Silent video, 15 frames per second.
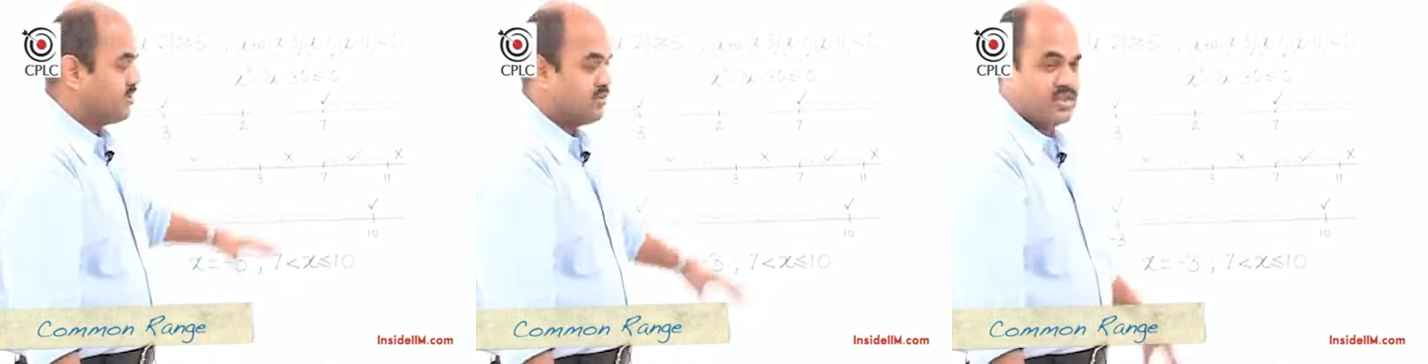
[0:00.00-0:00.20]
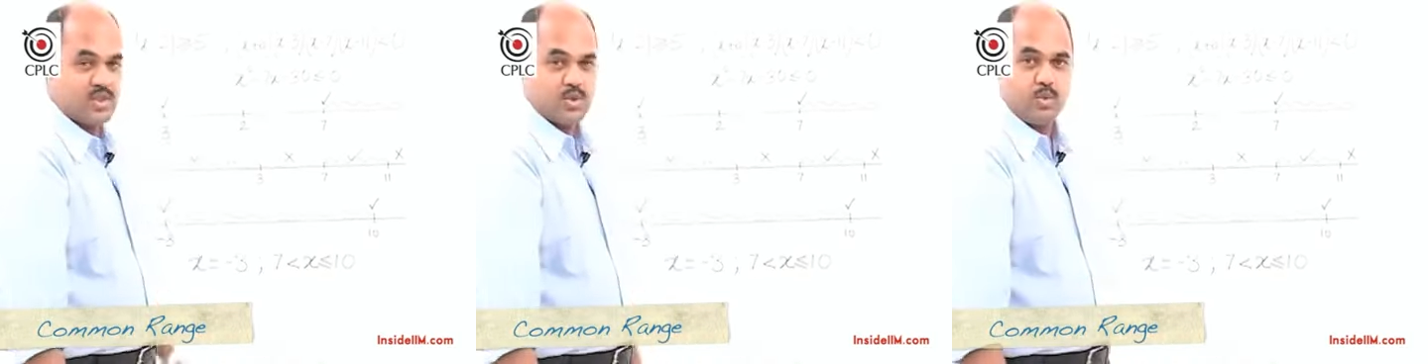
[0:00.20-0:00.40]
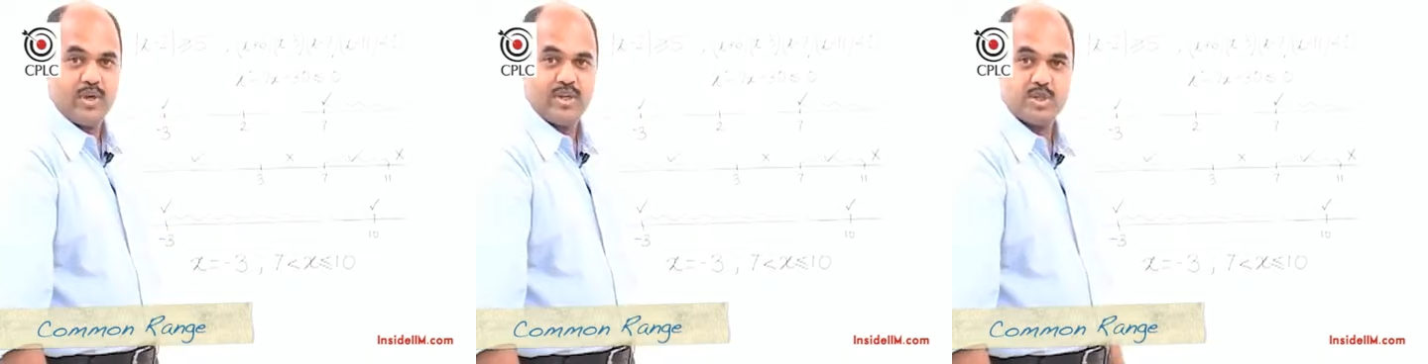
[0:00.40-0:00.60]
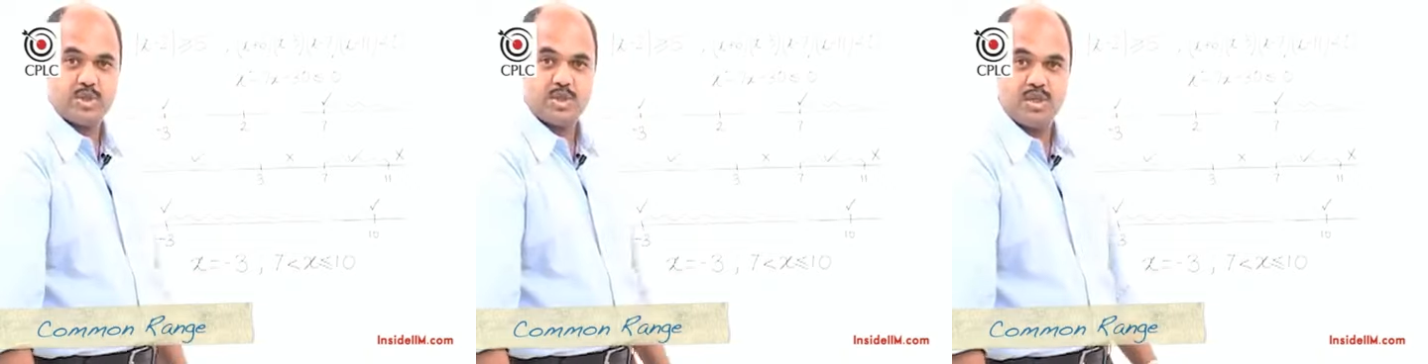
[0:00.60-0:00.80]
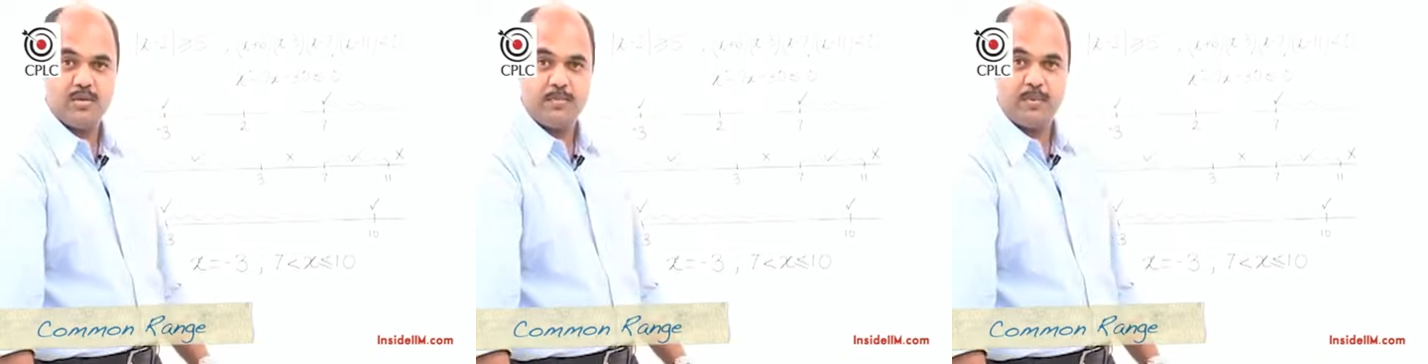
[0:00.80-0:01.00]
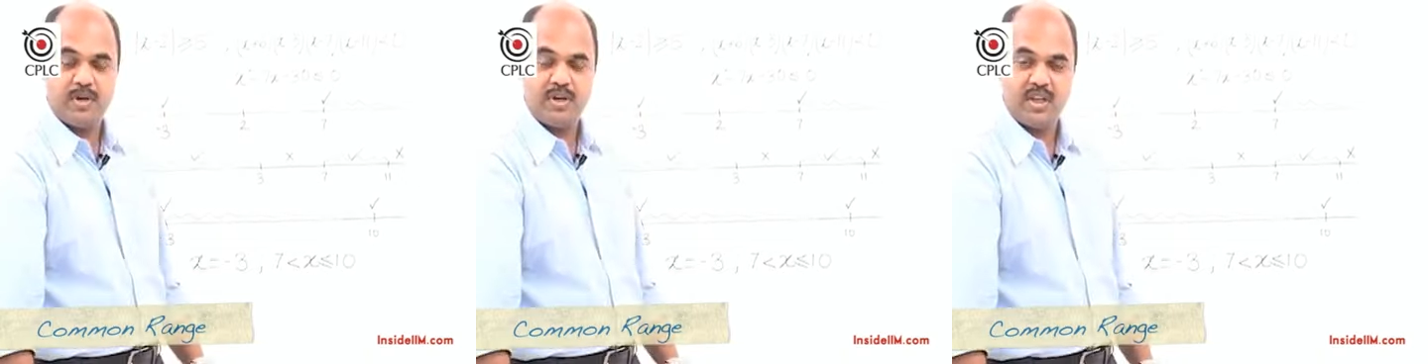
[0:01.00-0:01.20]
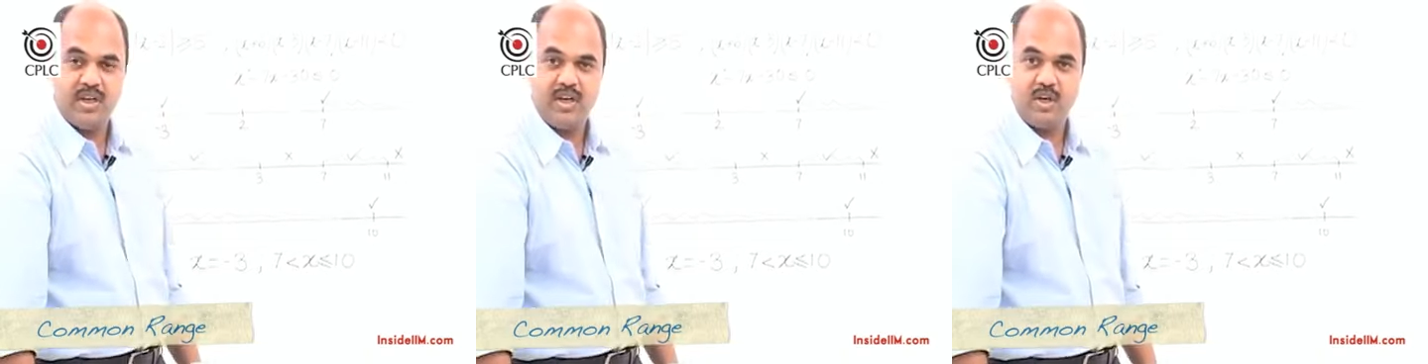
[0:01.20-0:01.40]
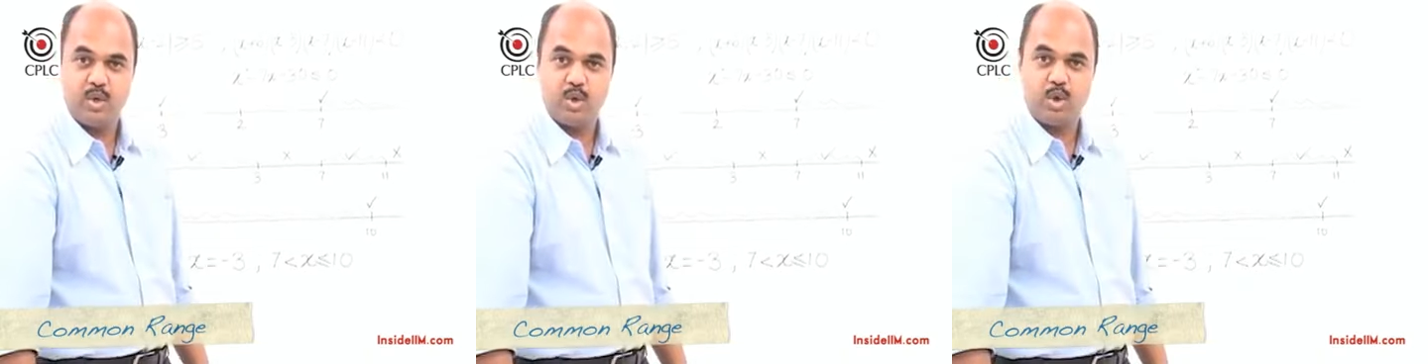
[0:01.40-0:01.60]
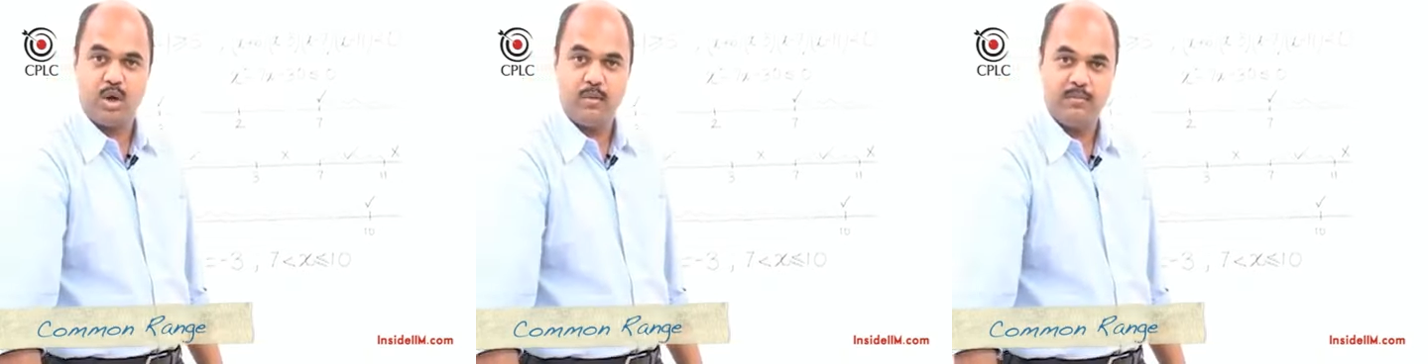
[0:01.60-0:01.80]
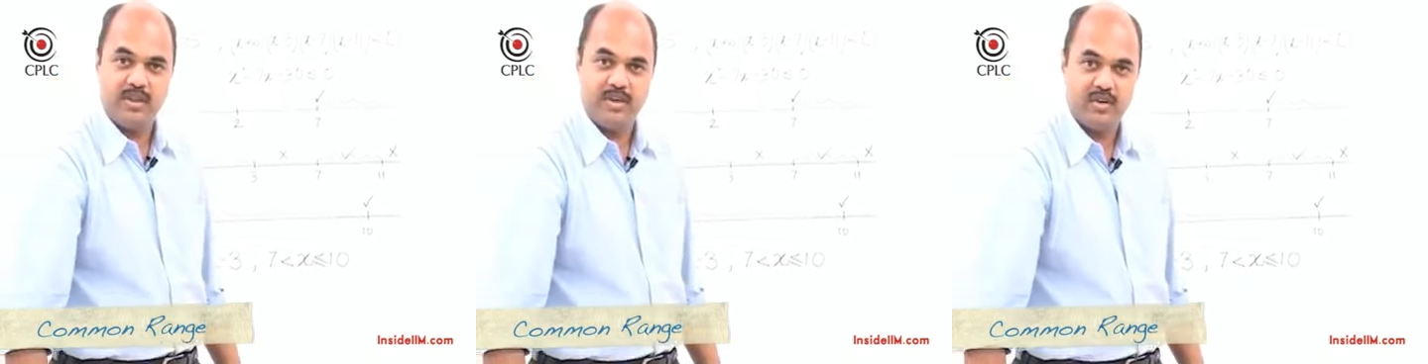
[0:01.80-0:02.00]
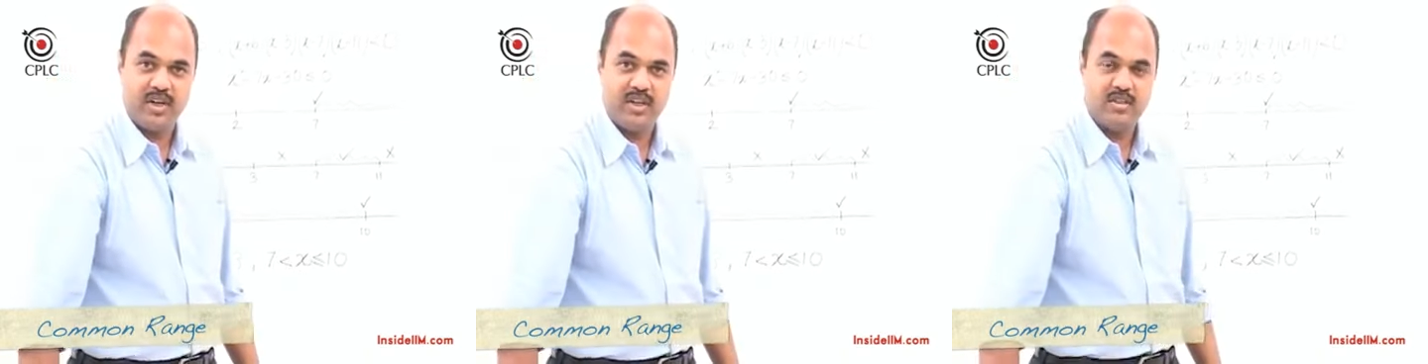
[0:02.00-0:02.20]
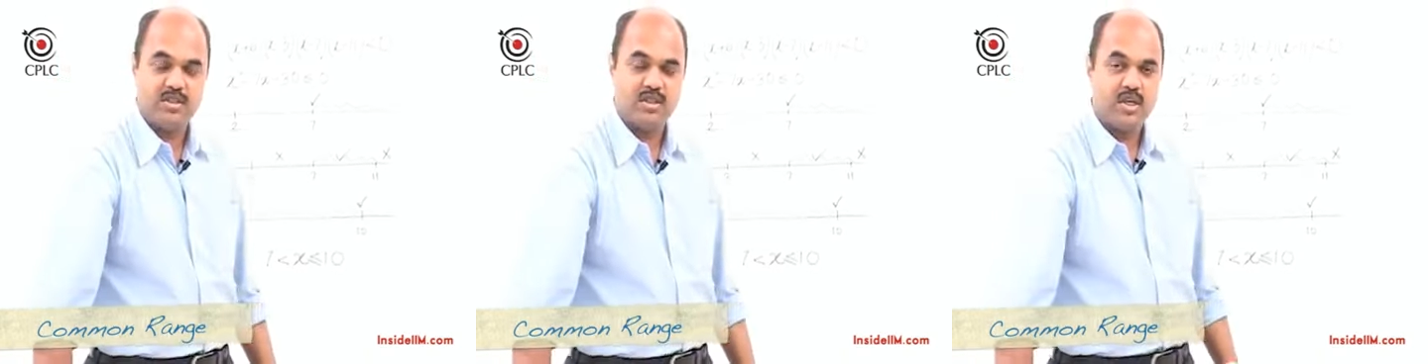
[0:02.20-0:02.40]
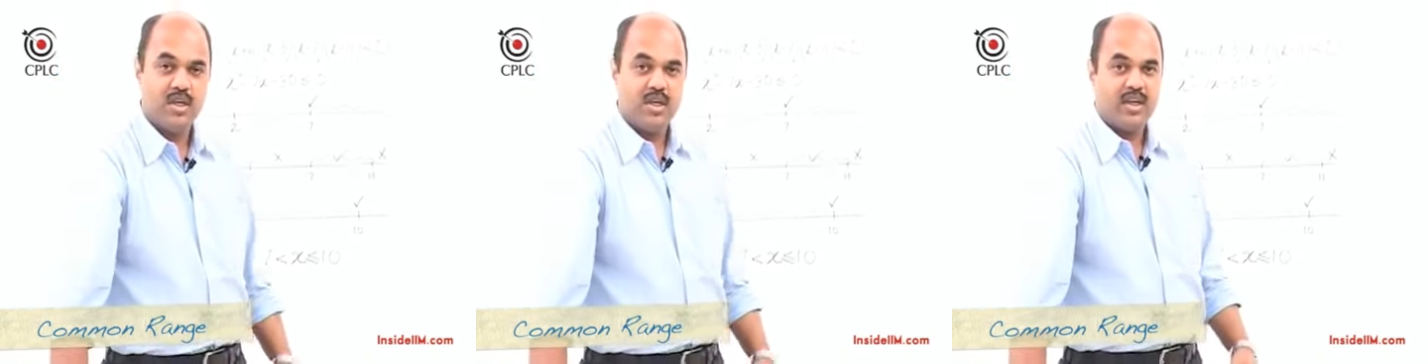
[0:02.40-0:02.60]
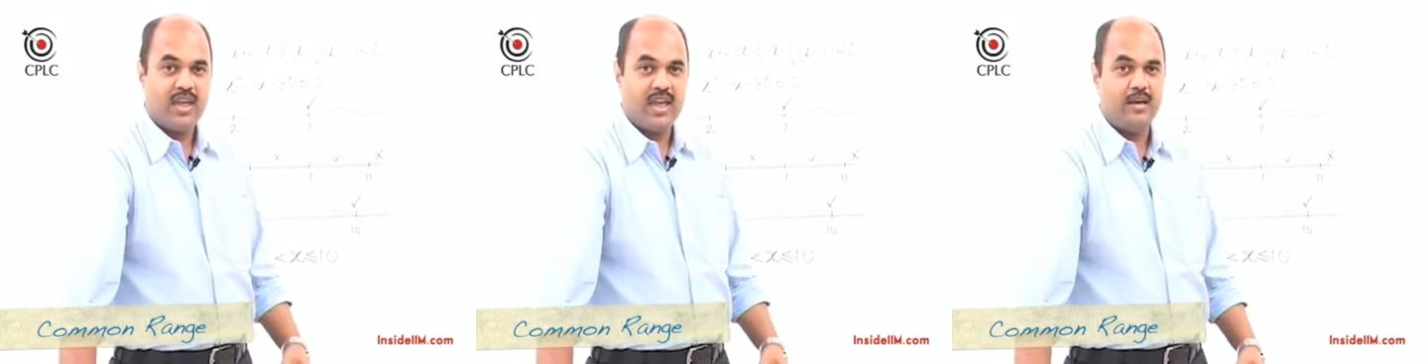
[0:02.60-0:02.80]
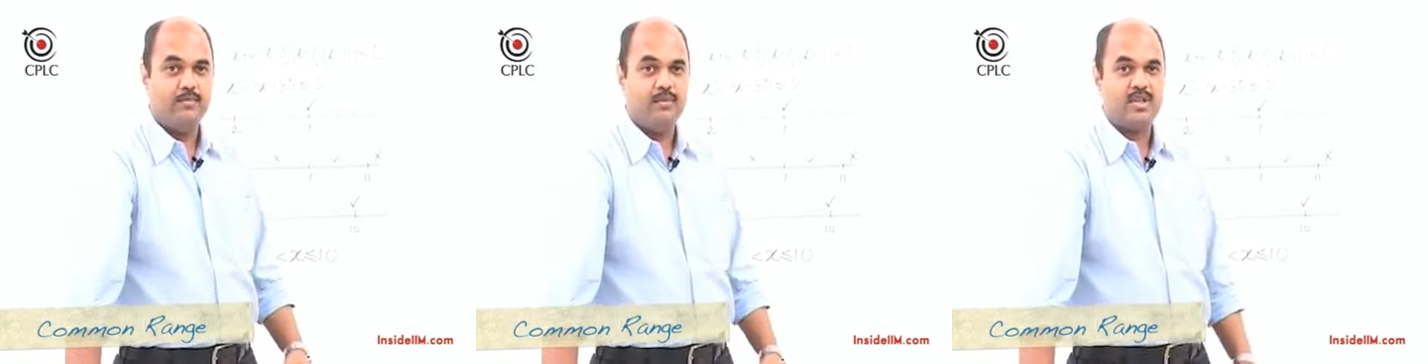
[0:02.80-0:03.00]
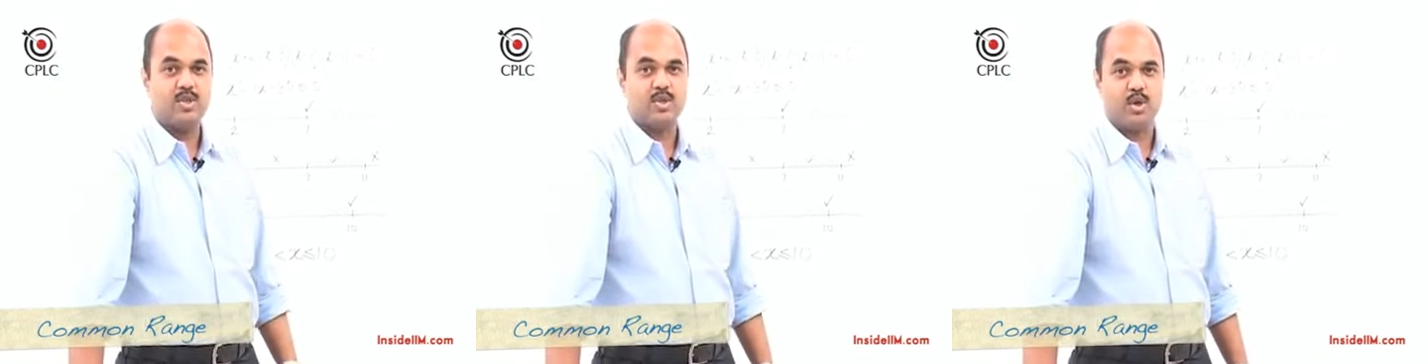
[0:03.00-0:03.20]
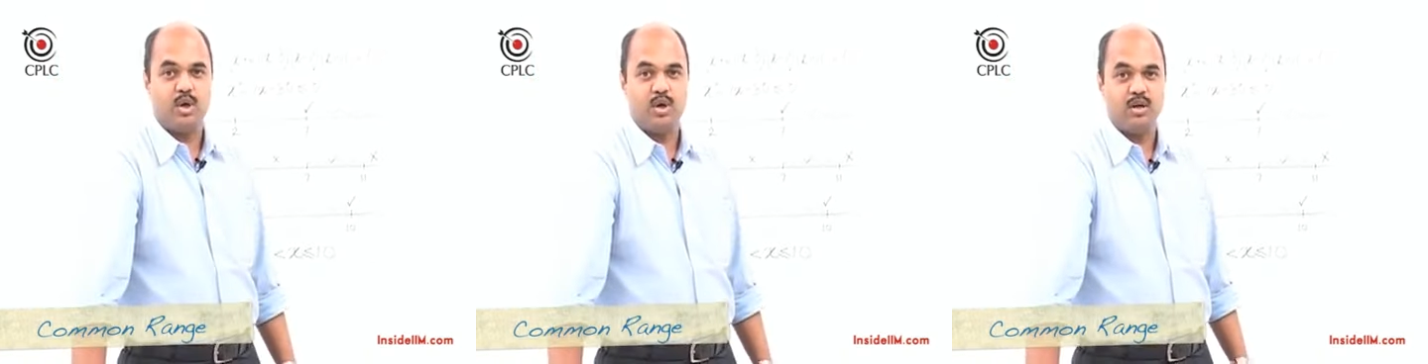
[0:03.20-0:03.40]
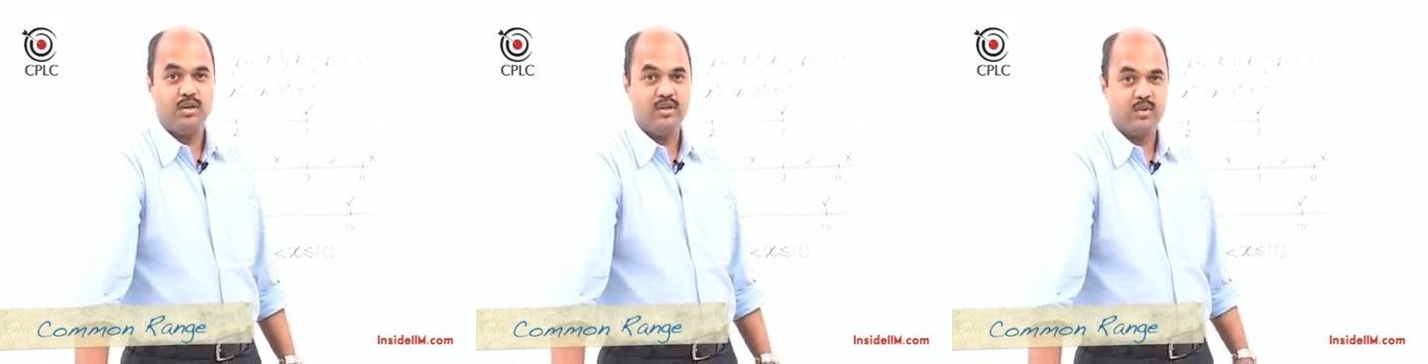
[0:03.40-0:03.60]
this question pertaining to common range can be solved